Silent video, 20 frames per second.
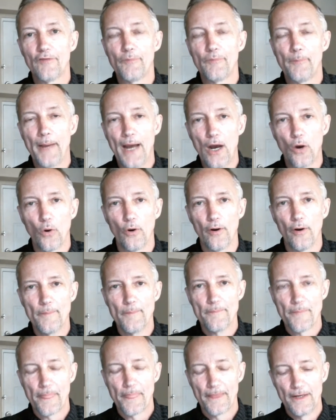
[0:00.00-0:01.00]
power
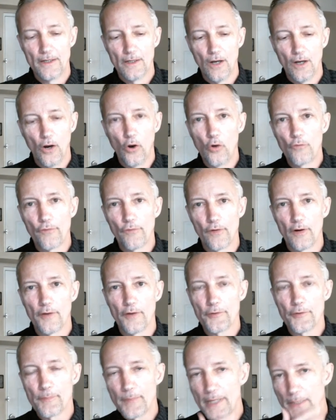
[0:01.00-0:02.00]
over other
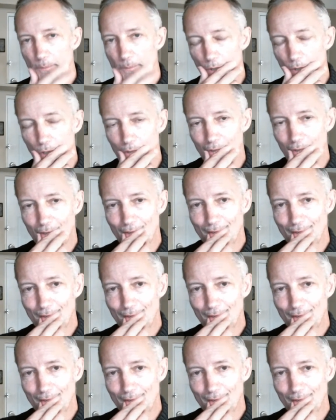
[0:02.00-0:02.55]
people,